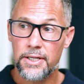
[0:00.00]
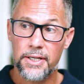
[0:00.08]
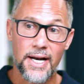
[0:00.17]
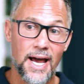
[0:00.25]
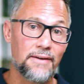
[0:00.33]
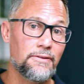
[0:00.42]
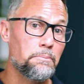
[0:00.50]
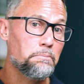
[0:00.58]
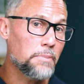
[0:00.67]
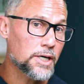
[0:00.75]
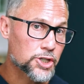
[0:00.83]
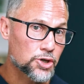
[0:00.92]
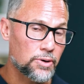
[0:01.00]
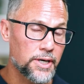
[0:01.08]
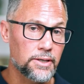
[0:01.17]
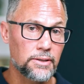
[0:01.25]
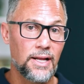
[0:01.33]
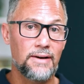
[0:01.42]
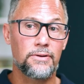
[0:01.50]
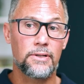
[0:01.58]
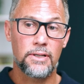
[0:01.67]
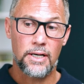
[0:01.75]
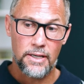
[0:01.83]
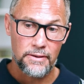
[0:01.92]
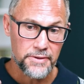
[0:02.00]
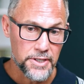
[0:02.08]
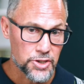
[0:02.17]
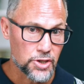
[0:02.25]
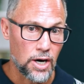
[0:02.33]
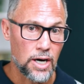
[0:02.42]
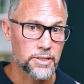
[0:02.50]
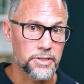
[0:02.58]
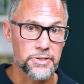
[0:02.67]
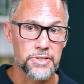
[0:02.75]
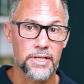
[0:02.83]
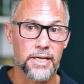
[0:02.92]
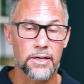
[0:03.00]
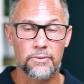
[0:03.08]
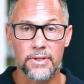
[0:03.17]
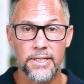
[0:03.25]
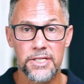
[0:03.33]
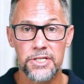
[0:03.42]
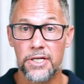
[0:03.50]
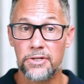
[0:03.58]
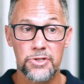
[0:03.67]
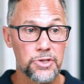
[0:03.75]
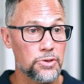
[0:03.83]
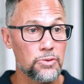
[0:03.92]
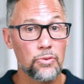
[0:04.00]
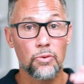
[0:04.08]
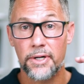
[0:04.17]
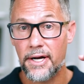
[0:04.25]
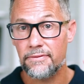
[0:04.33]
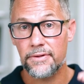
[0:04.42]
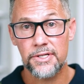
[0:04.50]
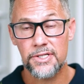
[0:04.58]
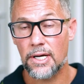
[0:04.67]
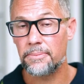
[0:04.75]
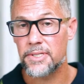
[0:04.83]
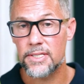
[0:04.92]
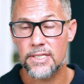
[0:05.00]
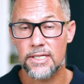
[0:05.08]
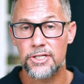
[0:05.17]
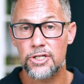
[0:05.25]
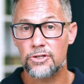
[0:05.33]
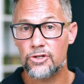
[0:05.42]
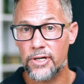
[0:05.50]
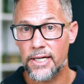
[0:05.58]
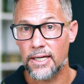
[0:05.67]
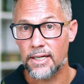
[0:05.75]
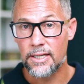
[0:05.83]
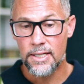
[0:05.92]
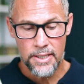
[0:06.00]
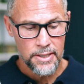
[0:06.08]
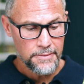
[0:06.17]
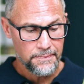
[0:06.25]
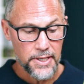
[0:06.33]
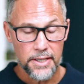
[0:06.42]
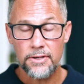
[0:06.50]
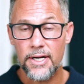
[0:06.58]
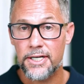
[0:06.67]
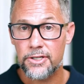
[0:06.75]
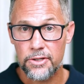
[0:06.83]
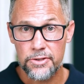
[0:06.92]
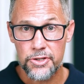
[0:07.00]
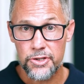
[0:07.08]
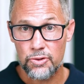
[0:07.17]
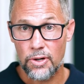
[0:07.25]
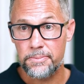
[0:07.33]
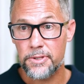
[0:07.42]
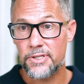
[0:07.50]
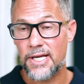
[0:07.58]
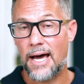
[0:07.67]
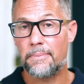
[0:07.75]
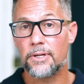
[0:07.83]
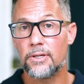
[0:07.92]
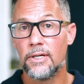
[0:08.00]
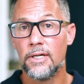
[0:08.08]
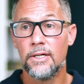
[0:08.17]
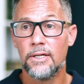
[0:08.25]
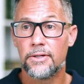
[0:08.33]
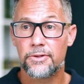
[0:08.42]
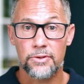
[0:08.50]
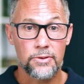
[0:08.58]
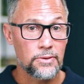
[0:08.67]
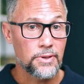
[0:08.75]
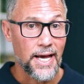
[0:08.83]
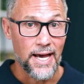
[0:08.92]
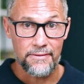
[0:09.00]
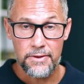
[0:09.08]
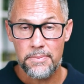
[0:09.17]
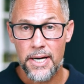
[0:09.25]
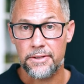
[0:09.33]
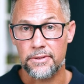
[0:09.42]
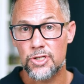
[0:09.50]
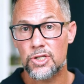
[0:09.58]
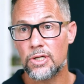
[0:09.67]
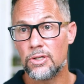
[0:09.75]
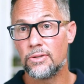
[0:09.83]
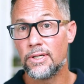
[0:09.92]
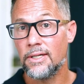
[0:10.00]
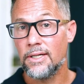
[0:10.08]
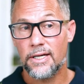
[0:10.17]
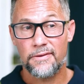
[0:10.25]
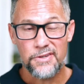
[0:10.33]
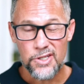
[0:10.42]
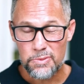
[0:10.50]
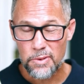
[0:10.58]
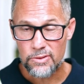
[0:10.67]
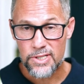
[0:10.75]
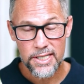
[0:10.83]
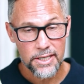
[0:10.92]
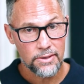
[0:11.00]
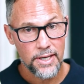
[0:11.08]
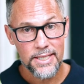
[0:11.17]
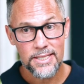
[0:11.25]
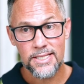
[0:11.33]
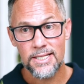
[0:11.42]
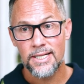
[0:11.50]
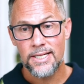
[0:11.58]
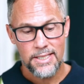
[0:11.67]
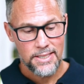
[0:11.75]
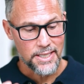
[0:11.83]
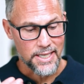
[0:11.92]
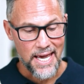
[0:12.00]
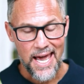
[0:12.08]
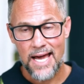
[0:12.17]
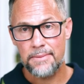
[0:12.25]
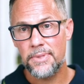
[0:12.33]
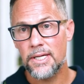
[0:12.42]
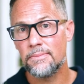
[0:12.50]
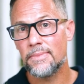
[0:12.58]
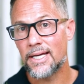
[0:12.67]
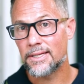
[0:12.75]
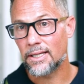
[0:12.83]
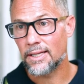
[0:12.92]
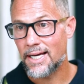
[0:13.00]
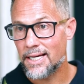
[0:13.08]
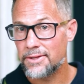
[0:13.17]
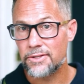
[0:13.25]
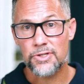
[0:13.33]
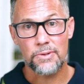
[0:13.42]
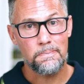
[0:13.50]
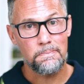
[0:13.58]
you're going to have a much greater level of these toxins that get released into whatever the substance is you're drinking. The other endocrine disruptors happen through heavy metals. So if you smoke cigarettes, the cadmium and the lead, those are